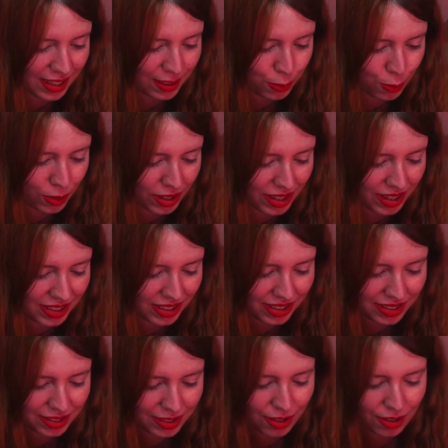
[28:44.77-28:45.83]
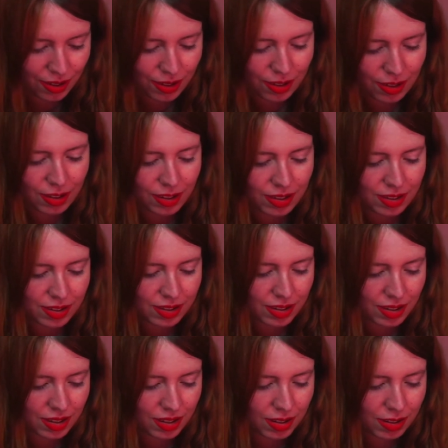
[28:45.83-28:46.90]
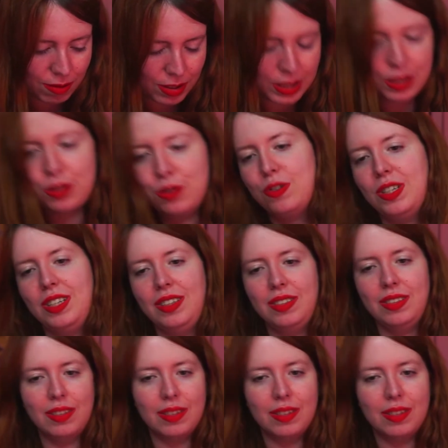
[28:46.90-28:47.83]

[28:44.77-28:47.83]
one, it's called Restraint.